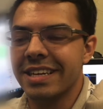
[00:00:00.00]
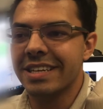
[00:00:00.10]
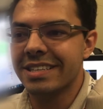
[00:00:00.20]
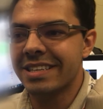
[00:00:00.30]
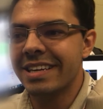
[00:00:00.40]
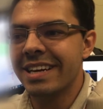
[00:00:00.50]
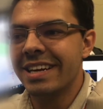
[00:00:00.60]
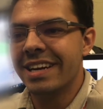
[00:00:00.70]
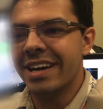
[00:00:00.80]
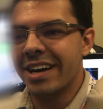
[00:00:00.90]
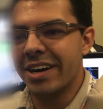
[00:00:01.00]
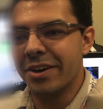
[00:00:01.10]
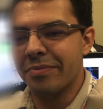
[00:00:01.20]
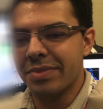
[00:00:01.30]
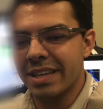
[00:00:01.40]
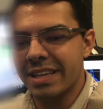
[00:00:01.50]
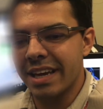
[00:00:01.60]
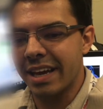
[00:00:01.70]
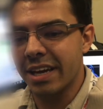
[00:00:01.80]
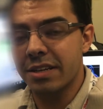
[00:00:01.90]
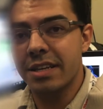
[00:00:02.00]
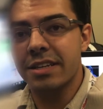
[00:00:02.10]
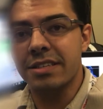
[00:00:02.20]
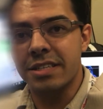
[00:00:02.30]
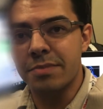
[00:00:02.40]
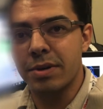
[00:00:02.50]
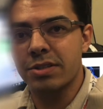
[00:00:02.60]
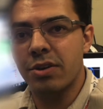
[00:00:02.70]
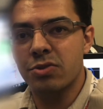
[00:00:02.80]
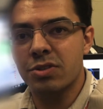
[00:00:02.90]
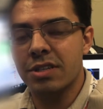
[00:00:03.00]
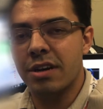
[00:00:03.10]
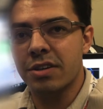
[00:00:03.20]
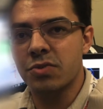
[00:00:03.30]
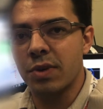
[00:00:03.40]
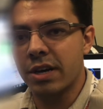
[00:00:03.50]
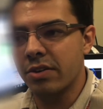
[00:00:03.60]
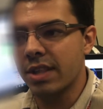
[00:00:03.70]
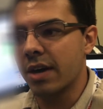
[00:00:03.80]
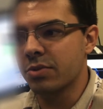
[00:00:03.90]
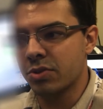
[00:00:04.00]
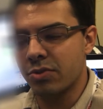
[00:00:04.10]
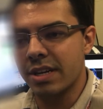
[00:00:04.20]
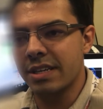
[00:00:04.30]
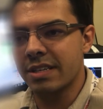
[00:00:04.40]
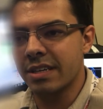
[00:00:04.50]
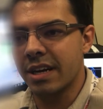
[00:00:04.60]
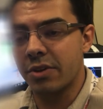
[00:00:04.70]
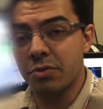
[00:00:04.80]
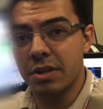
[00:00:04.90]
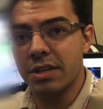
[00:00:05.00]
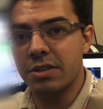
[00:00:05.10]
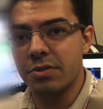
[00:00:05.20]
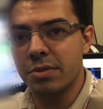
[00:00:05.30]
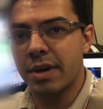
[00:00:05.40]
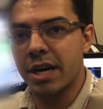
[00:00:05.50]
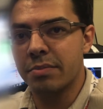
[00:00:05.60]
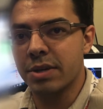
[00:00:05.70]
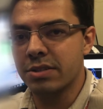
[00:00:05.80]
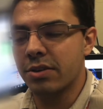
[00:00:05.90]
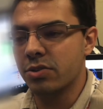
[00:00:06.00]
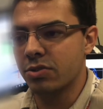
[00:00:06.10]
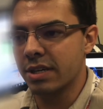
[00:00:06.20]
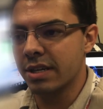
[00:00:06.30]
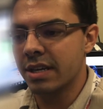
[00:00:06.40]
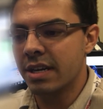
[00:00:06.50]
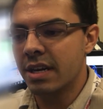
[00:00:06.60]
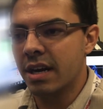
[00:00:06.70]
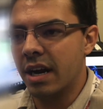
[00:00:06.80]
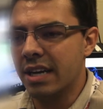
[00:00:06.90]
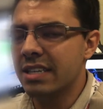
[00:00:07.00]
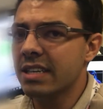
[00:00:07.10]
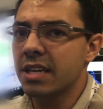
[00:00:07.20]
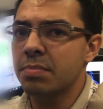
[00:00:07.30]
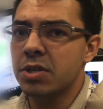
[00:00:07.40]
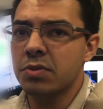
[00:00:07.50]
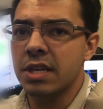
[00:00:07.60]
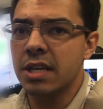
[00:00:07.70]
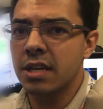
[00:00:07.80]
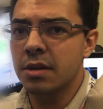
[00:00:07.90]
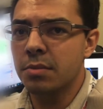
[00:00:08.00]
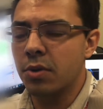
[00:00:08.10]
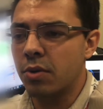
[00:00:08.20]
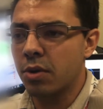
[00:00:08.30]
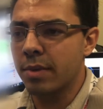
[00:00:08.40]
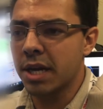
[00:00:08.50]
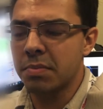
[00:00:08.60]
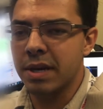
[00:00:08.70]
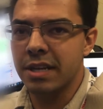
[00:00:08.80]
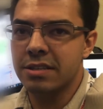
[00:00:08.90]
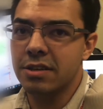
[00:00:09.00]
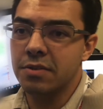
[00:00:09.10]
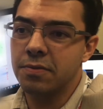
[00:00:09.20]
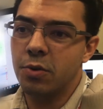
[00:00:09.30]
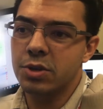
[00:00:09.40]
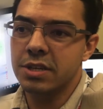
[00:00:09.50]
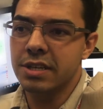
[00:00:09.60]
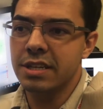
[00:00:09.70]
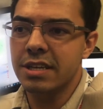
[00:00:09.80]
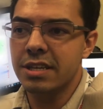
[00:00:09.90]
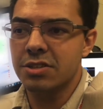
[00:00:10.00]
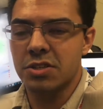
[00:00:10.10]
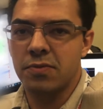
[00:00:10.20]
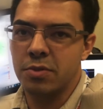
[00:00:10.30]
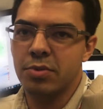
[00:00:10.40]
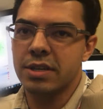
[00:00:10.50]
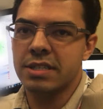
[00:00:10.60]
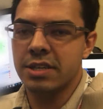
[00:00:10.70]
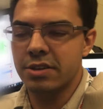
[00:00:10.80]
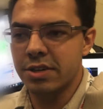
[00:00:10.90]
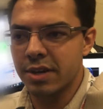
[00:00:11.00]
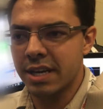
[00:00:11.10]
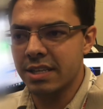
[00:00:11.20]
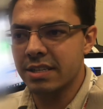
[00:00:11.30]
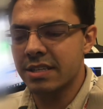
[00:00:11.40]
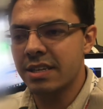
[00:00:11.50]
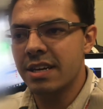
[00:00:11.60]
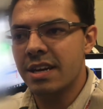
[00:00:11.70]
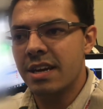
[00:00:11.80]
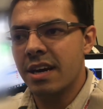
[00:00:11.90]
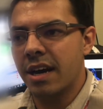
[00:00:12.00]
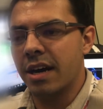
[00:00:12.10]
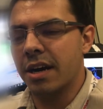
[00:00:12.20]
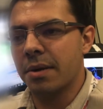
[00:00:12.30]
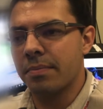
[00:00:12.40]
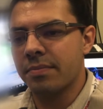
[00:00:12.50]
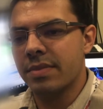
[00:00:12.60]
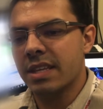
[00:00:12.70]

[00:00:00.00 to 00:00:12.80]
States. Um, and getting to see Buzz Aldrin talk as well, that was great. I really do admire Buzz Aldrin. I uh, didn't get a picture with him or Mike Pence, unfortunately, just for posterity rights. Um,